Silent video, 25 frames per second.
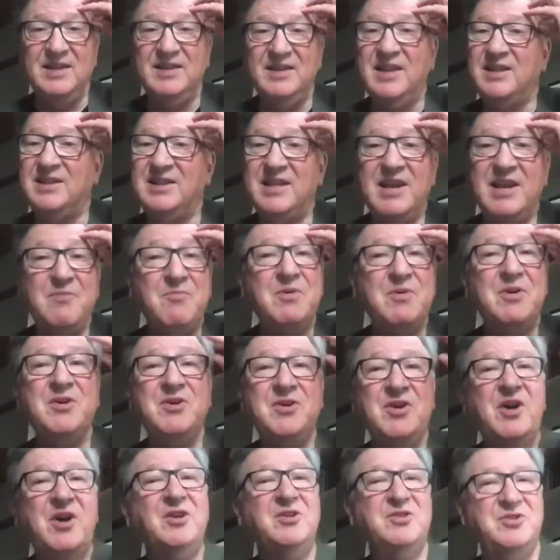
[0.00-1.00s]
that they were
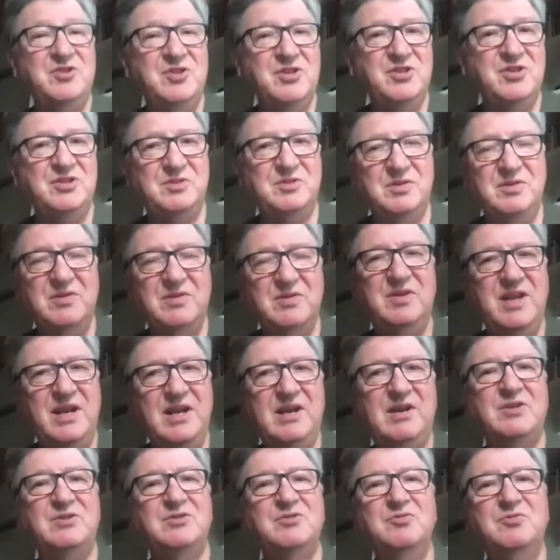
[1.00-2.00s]
not just
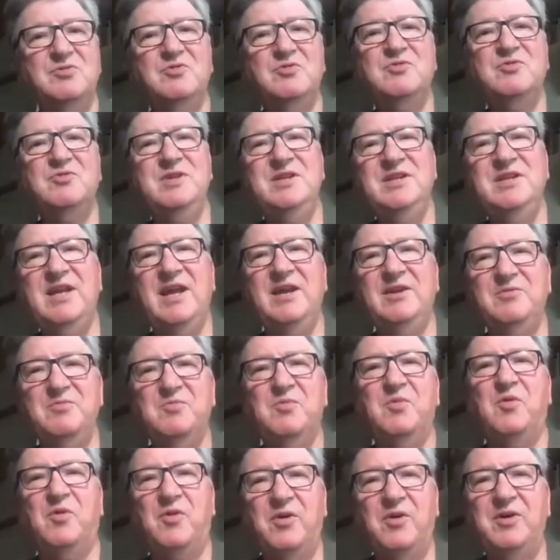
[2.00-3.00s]
there to create
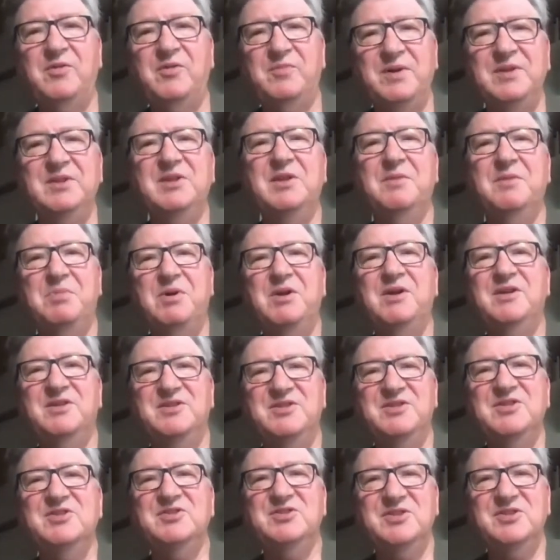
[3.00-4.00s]
war when the
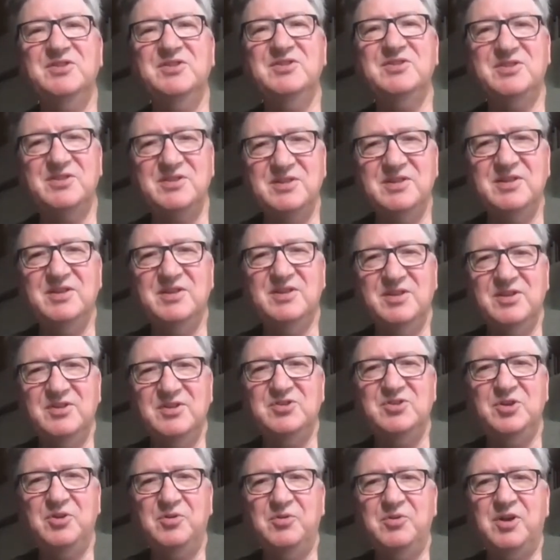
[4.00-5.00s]
politicians
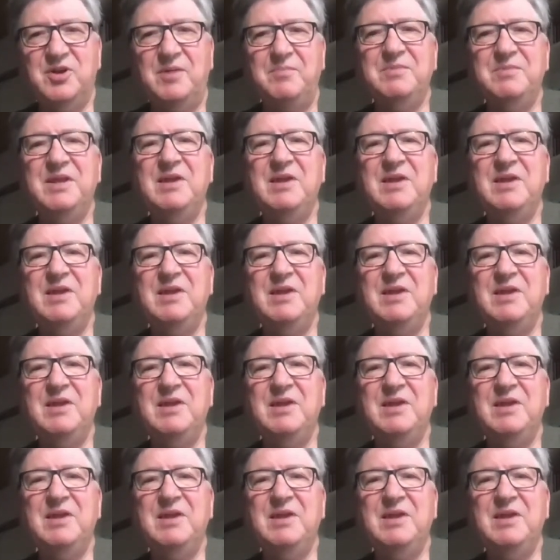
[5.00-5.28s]
showed up.